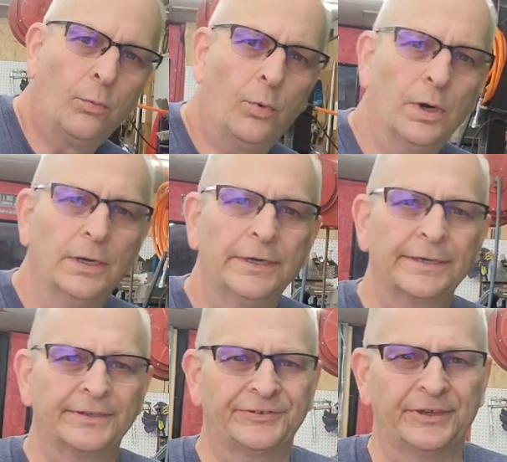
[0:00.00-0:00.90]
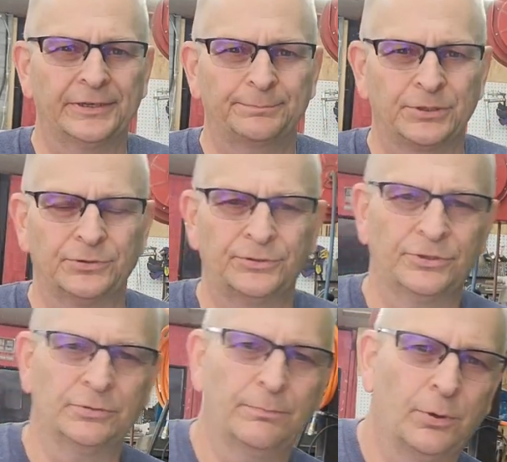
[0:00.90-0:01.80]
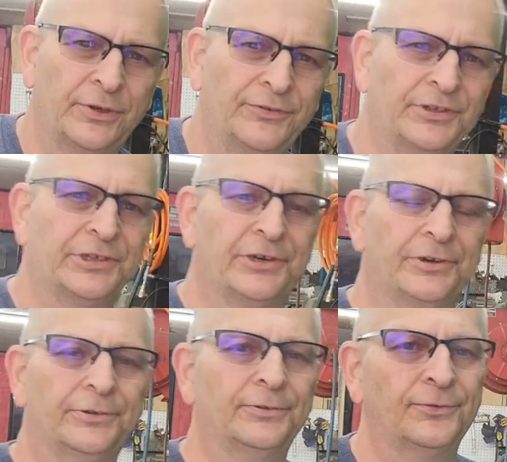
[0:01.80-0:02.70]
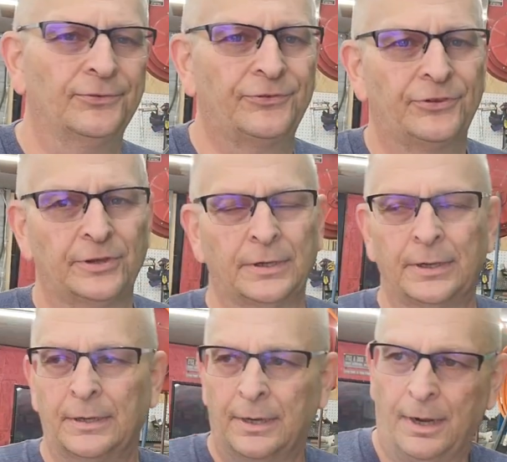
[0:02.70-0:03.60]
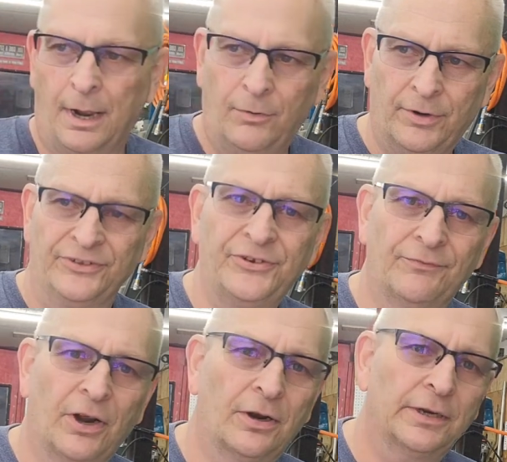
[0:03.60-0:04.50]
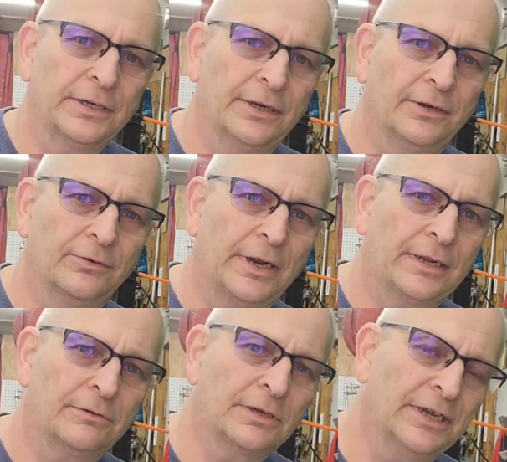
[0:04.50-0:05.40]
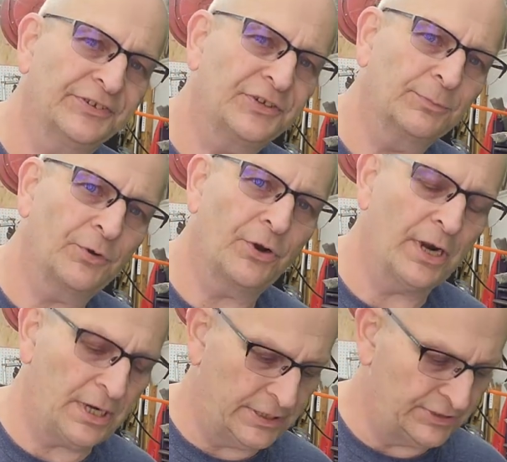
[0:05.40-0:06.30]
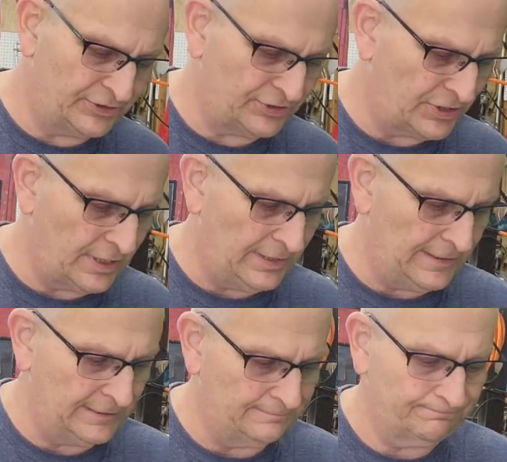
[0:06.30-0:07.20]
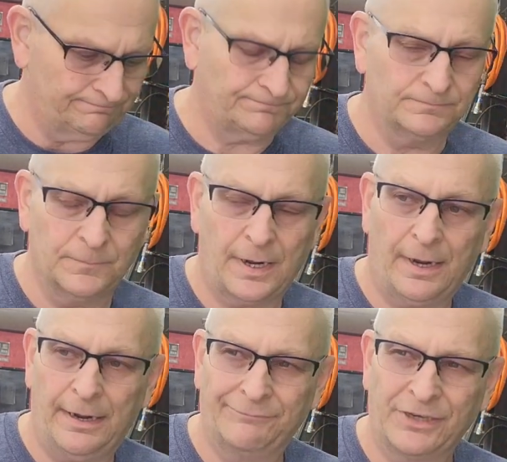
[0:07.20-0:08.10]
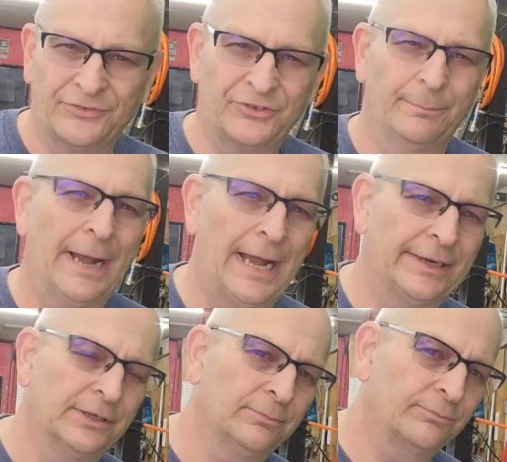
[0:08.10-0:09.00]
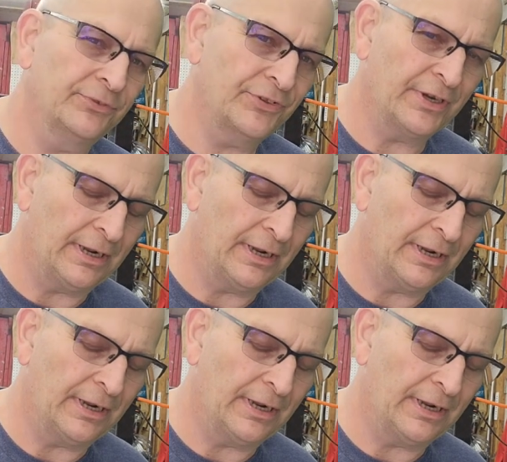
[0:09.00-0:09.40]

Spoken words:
What is up, YouTube boys and girls? Russ Navarro here, Radical Custom Garage. I've got some items that